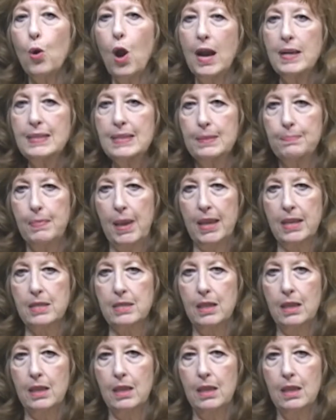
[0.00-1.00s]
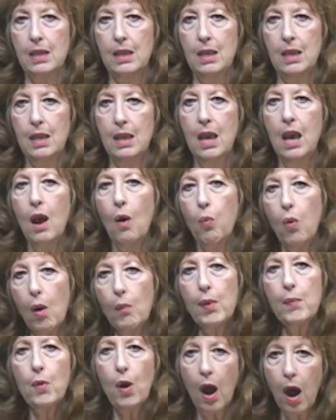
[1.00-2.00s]
prospecting,
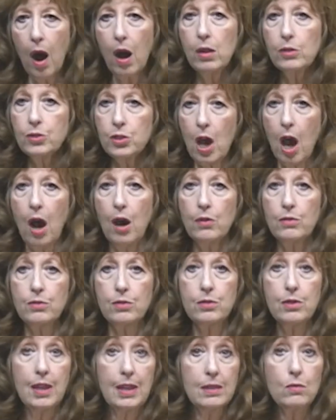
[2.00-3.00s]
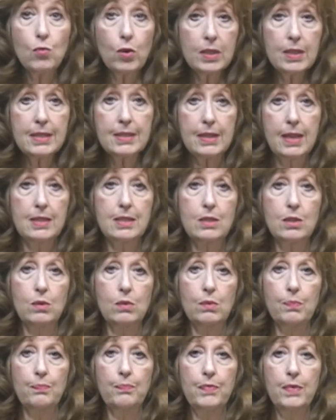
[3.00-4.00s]
what we were all taught in real estate
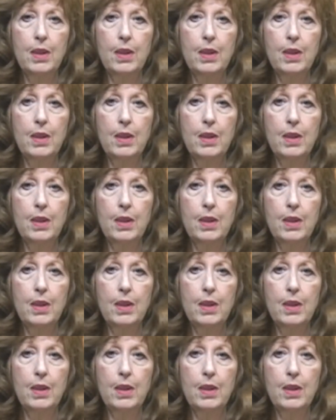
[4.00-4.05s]
school.